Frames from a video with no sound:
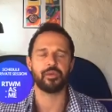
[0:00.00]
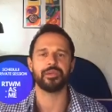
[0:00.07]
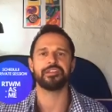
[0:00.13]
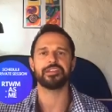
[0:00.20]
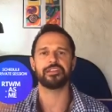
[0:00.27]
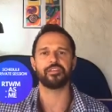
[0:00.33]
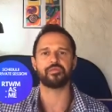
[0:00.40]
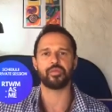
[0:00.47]

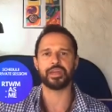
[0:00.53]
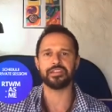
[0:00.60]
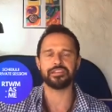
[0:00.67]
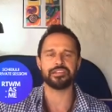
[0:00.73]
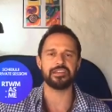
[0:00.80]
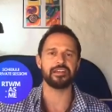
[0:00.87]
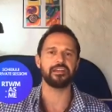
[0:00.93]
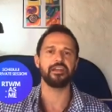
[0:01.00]
instead of
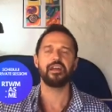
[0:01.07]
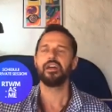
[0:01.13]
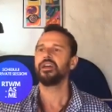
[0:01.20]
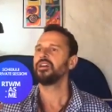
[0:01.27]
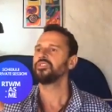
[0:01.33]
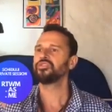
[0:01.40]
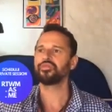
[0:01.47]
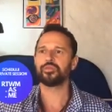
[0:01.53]
renting
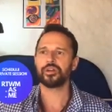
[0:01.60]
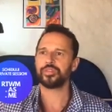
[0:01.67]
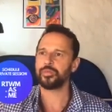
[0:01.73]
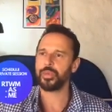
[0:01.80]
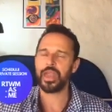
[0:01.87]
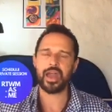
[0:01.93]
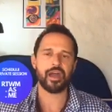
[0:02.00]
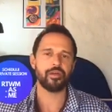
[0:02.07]
2 or
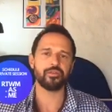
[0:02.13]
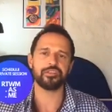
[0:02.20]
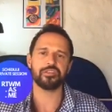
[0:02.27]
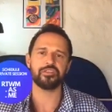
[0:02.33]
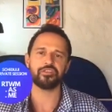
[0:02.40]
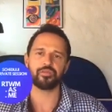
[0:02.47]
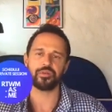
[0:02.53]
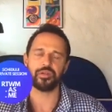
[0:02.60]
3
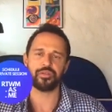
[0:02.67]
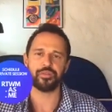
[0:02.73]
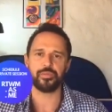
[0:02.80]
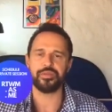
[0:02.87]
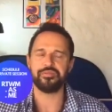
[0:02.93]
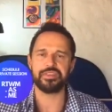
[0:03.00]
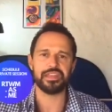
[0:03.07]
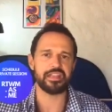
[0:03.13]
houses, 3 or
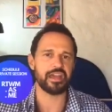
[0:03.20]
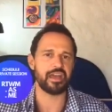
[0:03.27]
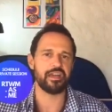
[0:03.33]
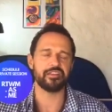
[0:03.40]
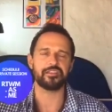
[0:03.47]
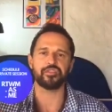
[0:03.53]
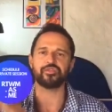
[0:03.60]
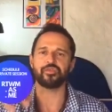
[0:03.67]
3
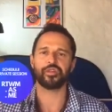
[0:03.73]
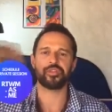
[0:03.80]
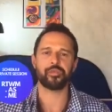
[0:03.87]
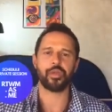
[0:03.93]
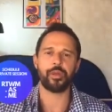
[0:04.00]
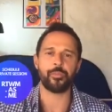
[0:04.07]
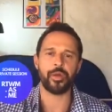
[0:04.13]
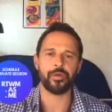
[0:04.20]
villas, or 2 or
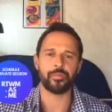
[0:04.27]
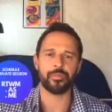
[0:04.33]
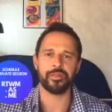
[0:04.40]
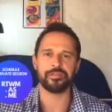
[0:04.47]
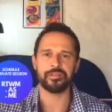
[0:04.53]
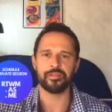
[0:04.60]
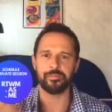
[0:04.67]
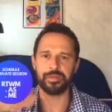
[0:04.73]
3
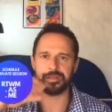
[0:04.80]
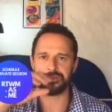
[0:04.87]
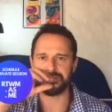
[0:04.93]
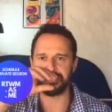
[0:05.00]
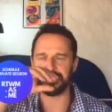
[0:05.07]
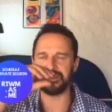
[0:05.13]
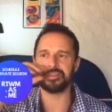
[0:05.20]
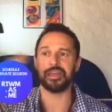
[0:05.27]
apartments in a big
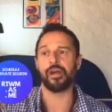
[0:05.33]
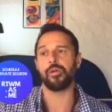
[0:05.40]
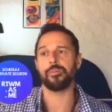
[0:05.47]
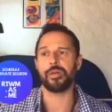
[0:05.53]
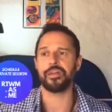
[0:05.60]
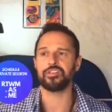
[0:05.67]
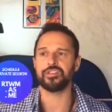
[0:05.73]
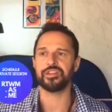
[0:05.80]
city. Now
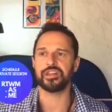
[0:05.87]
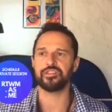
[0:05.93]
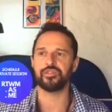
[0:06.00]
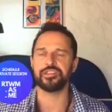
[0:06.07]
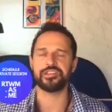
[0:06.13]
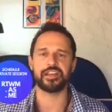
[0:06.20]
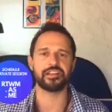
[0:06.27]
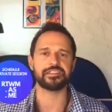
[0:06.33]
imagine that you
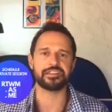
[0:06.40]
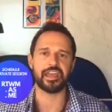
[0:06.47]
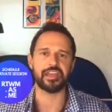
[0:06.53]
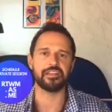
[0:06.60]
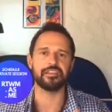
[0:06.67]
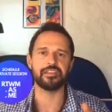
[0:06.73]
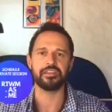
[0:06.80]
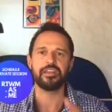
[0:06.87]
sell
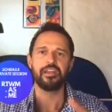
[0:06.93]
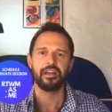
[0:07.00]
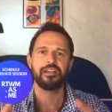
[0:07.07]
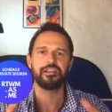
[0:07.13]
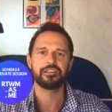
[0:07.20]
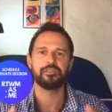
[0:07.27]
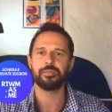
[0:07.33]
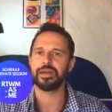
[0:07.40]
10
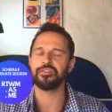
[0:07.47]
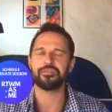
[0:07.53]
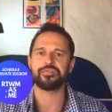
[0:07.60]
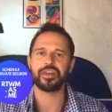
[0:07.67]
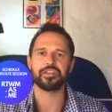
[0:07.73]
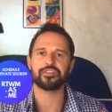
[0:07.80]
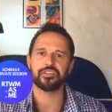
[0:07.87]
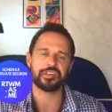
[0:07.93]
little
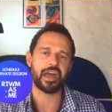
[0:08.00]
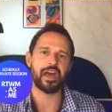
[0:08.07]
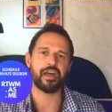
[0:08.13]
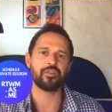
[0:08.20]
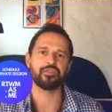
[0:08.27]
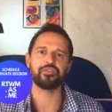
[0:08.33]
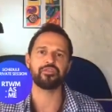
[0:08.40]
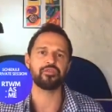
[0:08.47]
manufacturers'
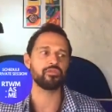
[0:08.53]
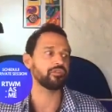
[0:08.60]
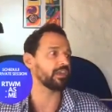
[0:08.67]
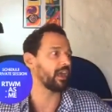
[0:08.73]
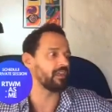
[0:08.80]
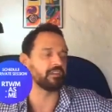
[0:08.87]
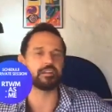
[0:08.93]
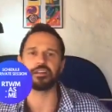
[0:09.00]
house to
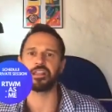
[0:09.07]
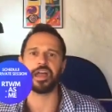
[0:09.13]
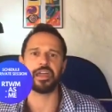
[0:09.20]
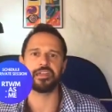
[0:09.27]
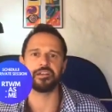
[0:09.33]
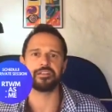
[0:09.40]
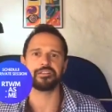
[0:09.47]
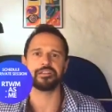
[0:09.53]
10
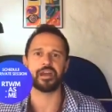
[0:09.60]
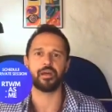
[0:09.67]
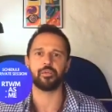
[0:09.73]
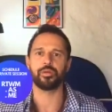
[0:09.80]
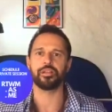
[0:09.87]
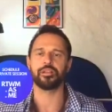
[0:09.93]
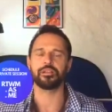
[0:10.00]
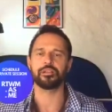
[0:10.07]
clients that
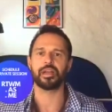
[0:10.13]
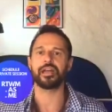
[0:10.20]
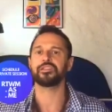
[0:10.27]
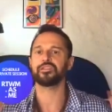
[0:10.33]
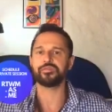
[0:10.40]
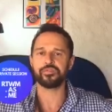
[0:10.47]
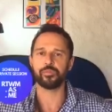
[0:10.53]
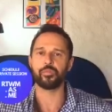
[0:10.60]
will
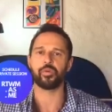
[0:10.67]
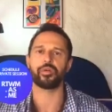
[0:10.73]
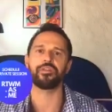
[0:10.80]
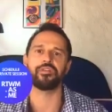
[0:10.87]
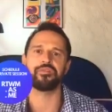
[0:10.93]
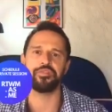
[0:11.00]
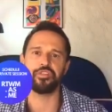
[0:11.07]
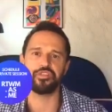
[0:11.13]
ask you for more in
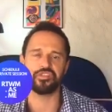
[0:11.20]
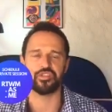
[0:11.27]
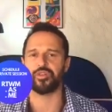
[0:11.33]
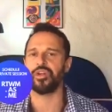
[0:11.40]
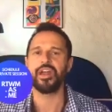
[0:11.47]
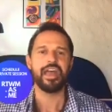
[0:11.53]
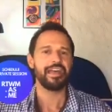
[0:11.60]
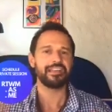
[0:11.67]
the
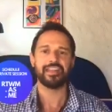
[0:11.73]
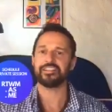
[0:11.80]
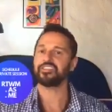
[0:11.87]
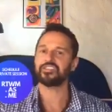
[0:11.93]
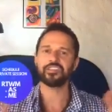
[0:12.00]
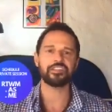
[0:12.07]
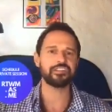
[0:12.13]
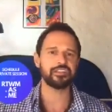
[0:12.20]
future. That's
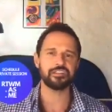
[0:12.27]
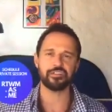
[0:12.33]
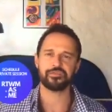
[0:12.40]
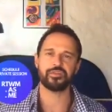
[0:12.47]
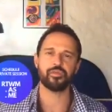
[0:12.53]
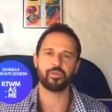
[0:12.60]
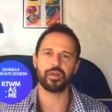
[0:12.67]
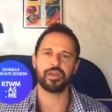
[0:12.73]
just a
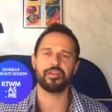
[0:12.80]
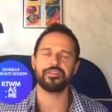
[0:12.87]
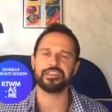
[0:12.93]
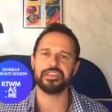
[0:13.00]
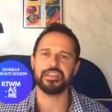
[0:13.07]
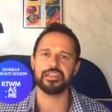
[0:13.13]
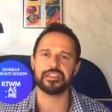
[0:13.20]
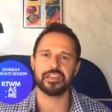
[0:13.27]
different way of
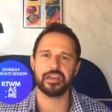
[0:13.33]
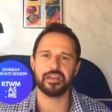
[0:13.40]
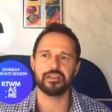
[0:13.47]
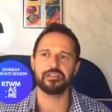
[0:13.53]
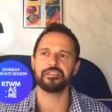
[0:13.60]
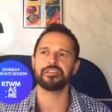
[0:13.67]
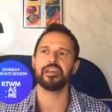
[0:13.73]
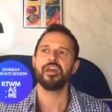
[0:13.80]
seeing things,